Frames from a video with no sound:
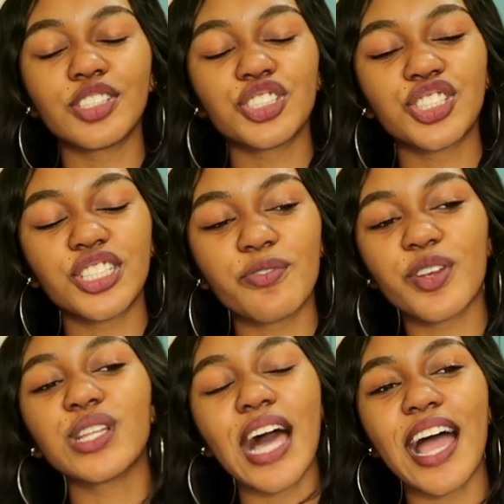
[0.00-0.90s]
She
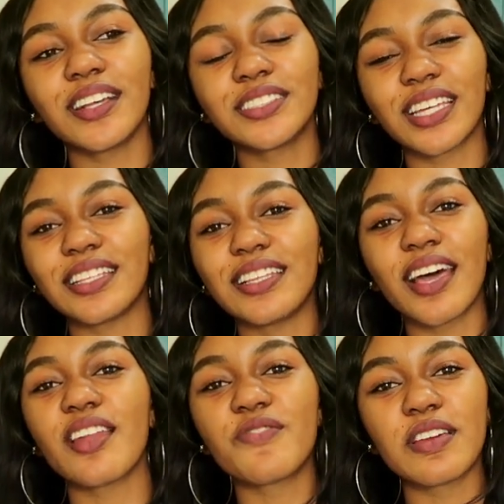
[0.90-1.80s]
realized that
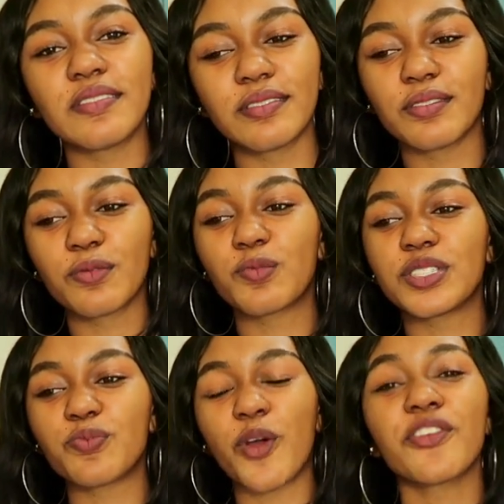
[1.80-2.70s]
none of it
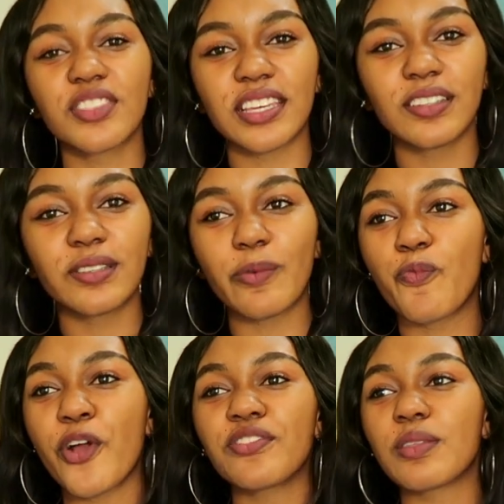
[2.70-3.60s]
was worth it.
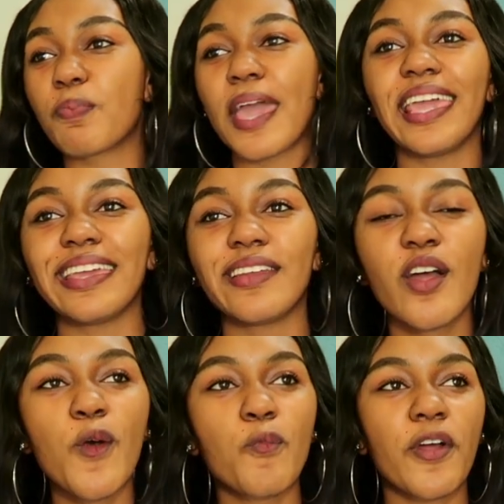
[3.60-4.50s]
Worth the pain,
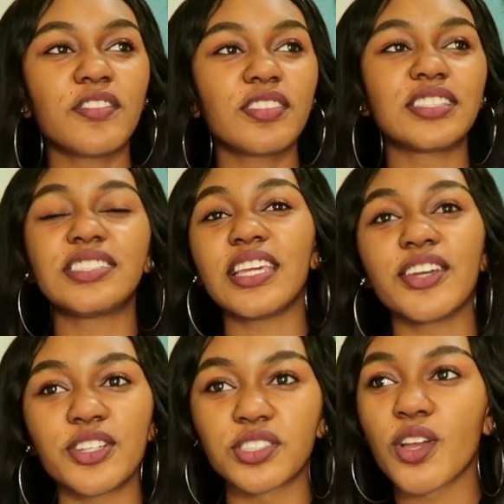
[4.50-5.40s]
worth the
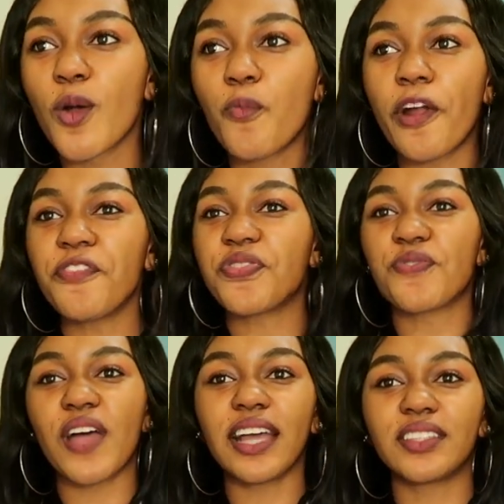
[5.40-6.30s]
tears, worth
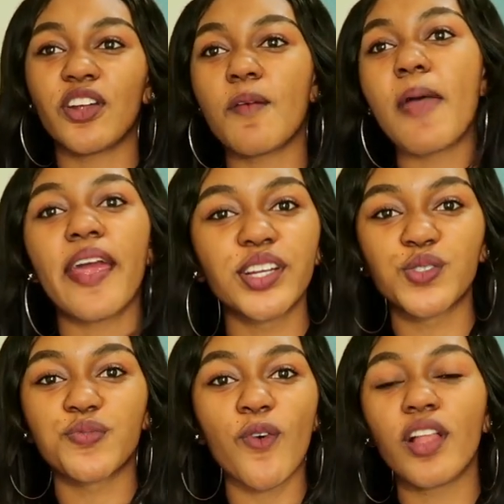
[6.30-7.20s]
the fact that her
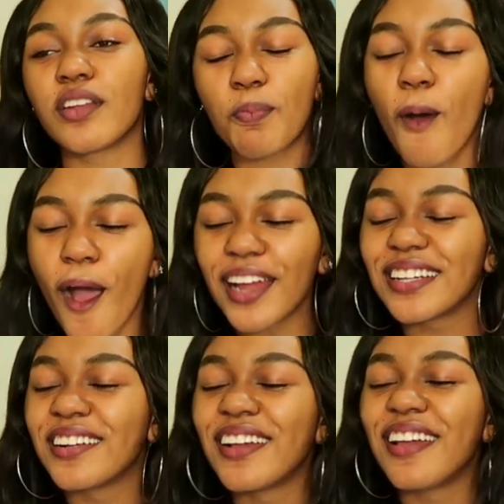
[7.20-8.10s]
marriage was falling apart.